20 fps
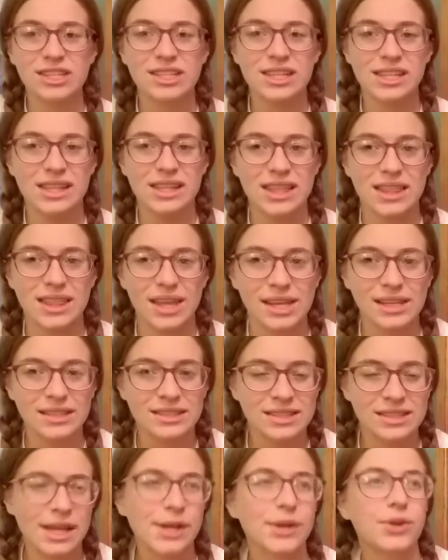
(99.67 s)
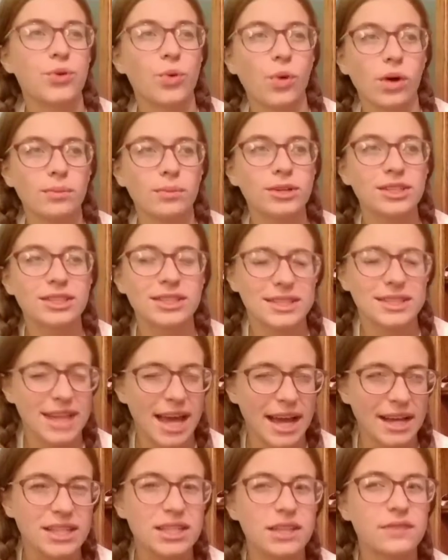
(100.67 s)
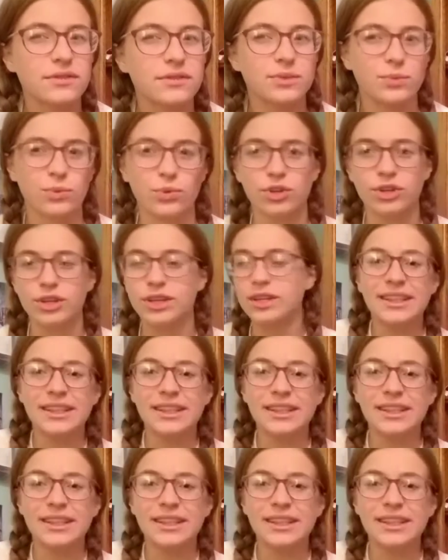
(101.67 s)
to the things that normal detectives would.